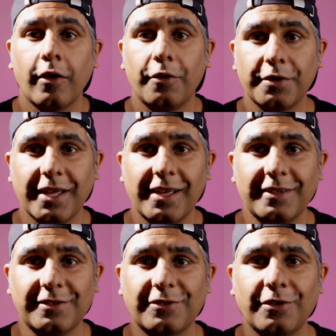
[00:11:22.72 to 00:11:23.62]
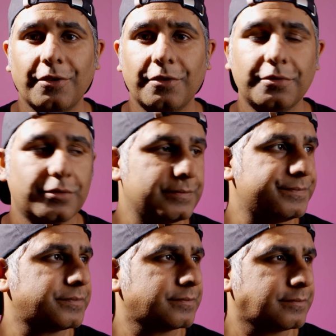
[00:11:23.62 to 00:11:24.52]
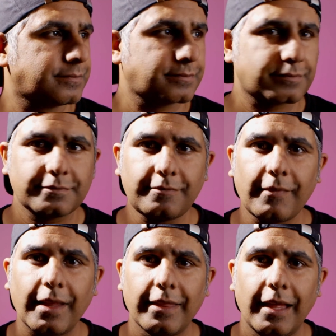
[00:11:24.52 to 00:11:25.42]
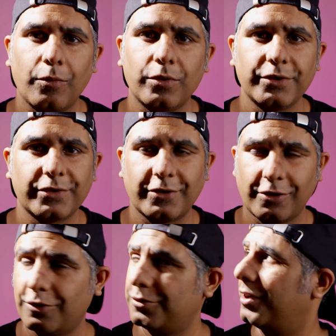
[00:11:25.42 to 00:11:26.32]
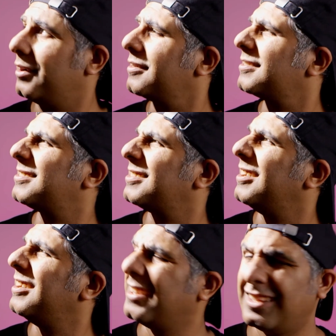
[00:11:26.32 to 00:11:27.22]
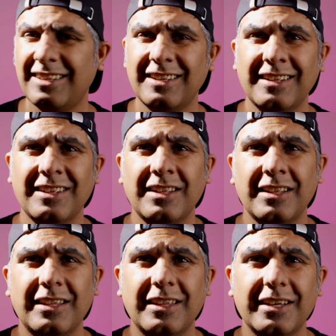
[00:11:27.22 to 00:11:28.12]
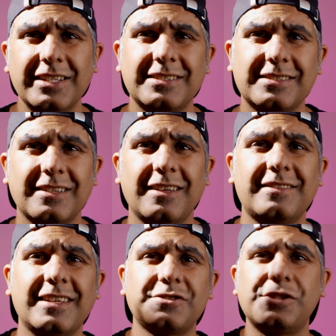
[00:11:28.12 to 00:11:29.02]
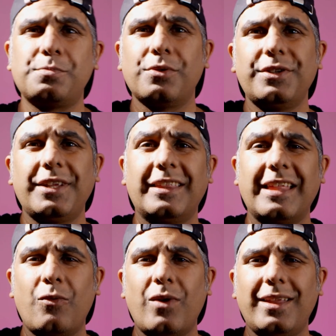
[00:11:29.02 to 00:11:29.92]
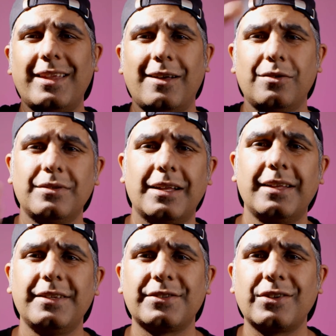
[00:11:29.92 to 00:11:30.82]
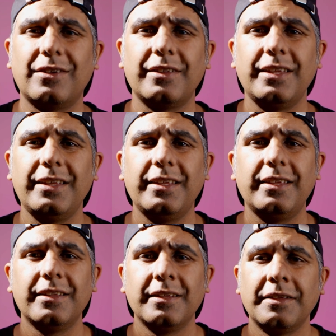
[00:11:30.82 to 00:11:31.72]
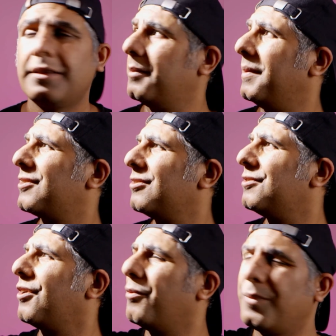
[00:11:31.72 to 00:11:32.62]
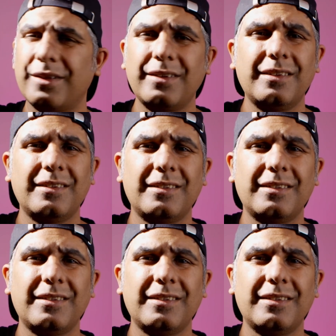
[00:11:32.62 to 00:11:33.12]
Okay, so that was the Godox light. It's actually pointing that way now, and it's got the metal dome on,